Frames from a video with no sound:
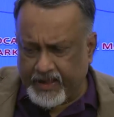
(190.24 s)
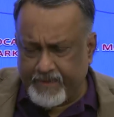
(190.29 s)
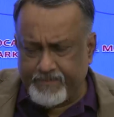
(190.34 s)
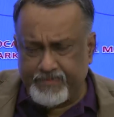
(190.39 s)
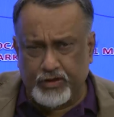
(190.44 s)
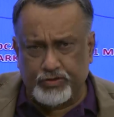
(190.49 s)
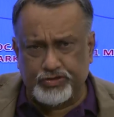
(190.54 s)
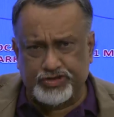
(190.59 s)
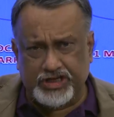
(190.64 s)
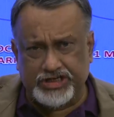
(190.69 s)

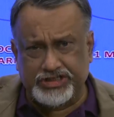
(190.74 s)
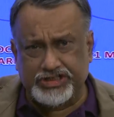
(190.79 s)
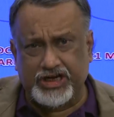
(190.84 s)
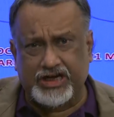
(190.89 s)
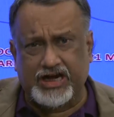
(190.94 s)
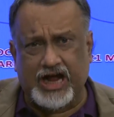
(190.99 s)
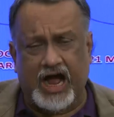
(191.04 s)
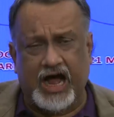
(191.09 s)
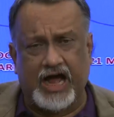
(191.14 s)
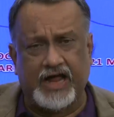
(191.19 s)
Now, such a
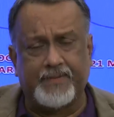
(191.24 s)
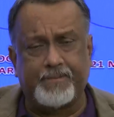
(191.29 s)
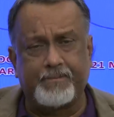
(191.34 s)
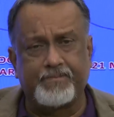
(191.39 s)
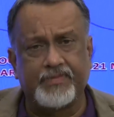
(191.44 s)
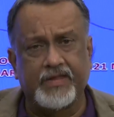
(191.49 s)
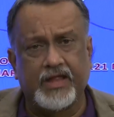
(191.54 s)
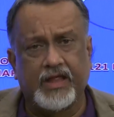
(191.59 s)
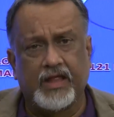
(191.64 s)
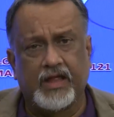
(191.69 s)
car
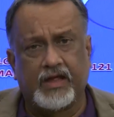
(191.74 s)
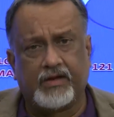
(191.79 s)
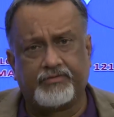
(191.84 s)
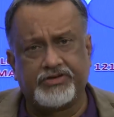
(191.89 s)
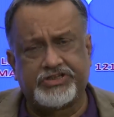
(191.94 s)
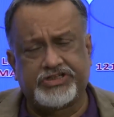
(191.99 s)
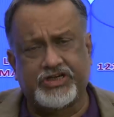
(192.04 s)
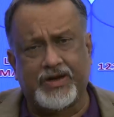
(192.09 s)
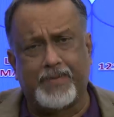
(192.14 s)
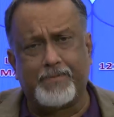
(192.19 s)

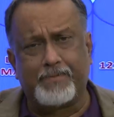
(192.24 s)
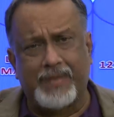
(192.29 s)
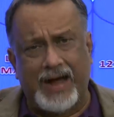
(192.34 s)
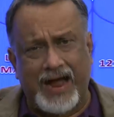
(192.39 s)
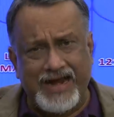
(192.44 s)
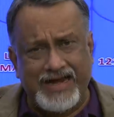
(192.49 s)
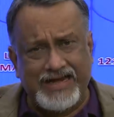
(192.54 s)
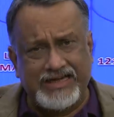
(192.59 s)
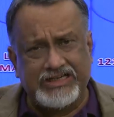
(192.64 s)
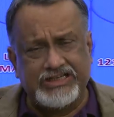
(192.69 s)
which
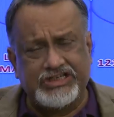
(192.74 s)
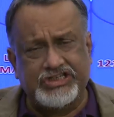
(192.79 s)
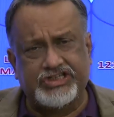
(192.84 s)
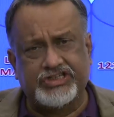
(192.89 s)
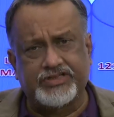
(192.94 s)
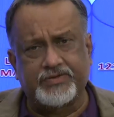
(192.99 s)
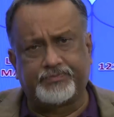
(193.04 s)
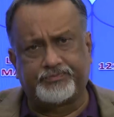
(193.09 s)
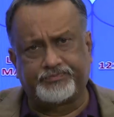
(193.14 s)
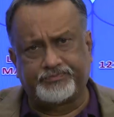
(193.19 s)

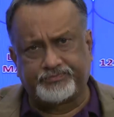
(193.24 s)
combines